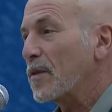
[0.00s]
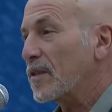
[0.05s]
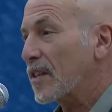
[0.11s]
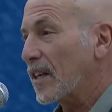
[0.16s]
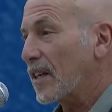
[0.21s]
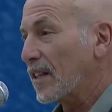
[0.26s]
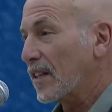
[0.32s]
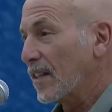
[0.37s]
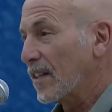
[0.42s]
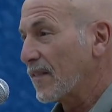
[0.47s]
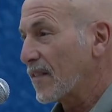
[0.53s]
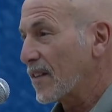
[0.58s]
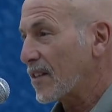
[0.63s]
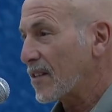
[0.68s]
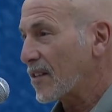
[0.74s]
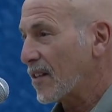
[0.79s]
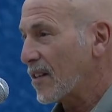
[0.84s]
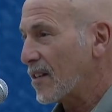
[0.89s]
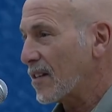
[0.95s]
I was going to live
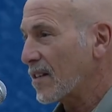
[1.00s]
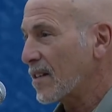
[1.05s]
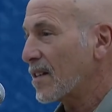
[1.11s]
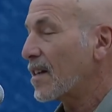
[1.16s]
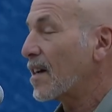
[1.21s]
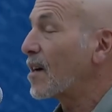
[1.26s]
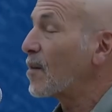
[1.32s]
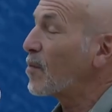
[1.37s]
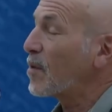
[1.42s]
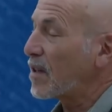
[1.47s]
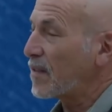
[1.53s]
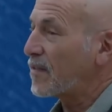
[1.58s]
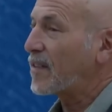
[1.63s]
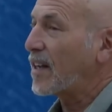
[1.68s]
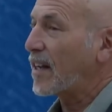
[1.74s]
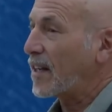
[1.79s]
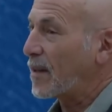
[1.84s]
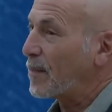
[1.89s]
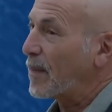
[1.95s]
this long, I would have
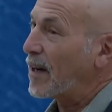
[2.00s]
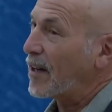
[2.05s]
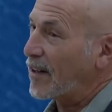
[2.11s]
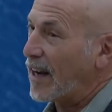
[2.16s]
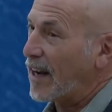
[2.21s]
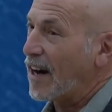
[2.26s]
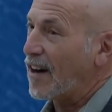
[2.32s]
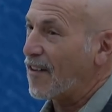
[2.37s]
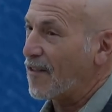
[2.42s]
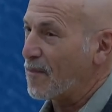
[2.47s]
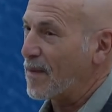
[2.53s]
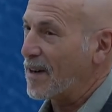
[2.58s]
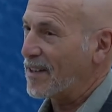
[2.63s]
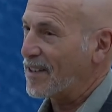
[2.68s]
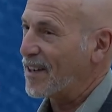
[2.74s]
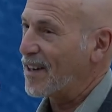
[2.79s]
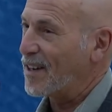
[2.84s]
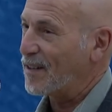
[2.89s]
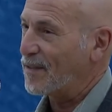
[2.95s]
taken better care of
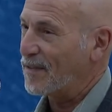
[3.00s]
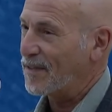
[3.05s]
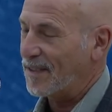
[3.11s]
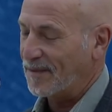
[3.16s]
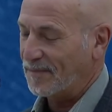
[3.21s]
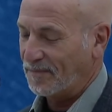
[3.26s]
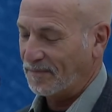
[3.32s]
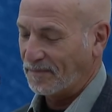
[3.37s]
myself.